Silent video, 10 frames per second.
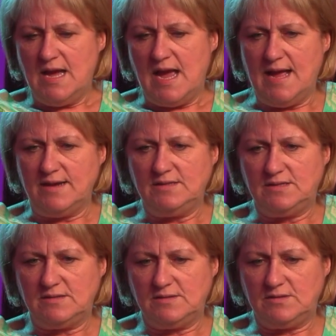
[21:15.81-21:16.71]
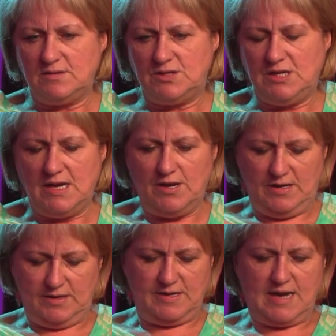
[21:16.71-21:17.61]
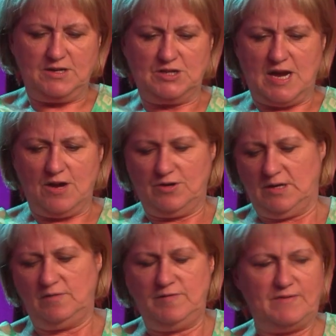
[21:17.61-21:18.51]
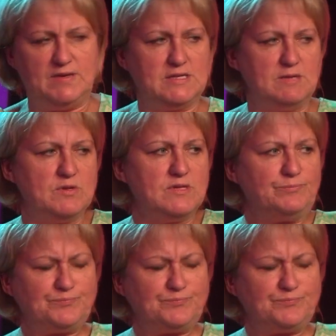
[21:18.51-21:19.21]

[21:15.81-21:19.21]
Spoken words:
And she had a little negligee on, little fluffy slippers.